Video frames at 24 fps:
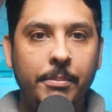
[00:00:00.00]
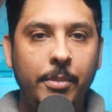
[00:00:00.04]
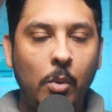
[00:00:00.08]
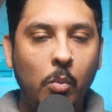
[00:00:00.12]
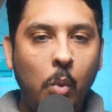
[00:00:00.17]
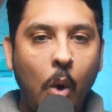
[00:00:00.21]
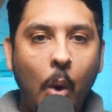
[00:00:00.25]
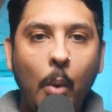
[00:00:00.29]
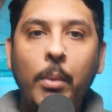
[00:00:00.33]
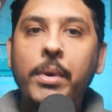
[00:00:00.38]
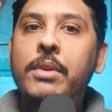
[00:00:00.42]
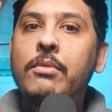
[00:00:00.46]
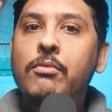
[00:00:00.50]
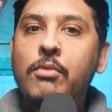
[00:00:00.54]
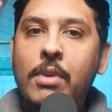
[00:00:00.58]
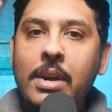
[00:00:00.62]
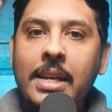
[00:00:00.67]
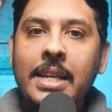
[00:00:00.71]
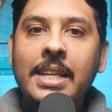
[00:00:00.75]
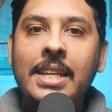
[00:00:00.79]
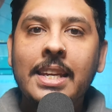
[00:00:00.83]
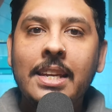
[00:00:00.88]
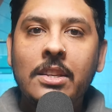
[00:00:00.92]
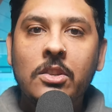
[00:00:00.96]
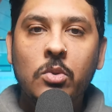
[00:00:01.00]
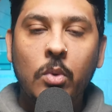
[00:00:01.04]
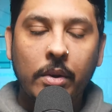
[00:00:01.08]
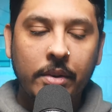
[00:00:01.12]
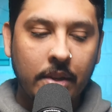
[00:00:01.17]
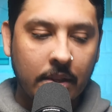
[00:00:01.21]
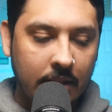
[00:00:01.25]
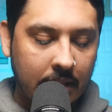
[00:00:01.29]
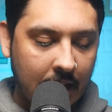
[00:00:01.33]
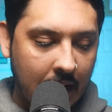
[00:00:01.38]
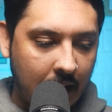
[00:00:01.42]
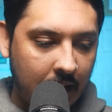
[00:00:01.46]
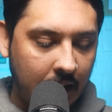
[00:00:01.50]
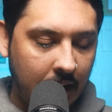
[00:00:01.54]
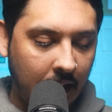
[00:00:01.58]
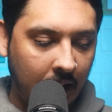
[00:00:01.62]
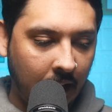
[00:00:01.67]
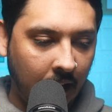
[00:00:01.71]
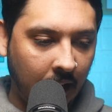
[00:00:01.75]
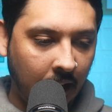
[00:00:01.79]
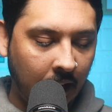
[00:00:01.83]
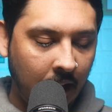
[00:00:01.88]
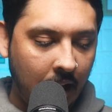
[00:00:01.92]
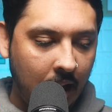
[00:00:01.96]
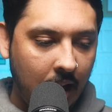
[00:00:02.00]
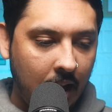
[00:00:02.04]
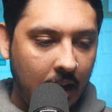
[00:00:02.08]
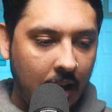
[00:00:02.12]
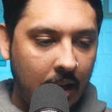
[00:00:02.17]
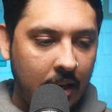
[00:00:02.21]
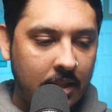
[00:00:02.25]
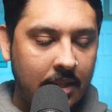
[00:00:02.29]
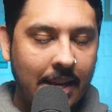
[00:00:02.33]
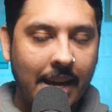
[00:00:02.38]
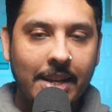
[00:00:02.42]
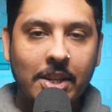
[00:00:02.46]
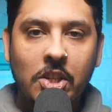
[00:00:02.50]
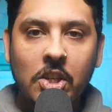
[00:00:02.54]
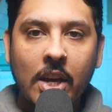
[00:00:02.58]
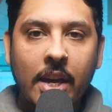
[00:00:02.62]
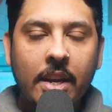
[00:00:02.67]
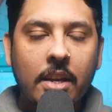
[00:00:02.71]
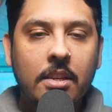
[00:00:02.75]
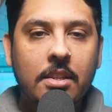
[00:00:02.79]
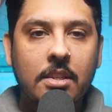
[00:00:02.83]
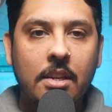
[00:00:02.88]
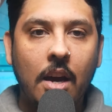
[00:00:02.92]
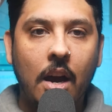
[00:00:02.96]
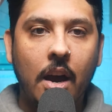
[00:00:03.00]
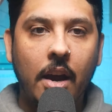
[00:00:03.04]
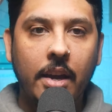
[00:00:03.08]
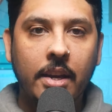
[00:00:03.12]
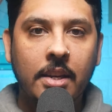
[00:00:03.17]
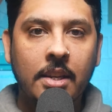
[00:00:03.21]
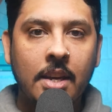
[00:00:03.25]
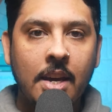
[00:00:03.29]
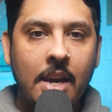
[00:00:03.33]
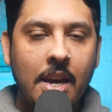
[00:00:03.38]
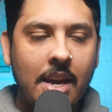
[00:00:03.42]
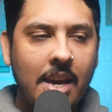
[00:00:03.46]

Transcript: But what we really need to understand here is that genocide